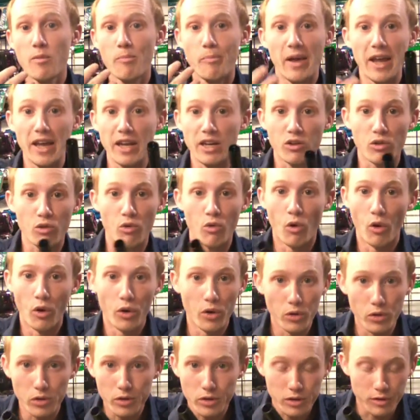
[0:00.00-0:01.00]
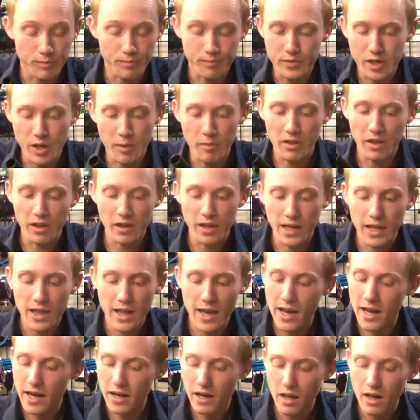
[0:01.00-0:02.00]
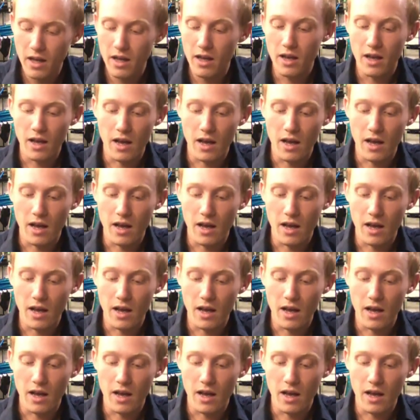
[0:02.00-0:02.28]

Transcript: paint or oil or something like that.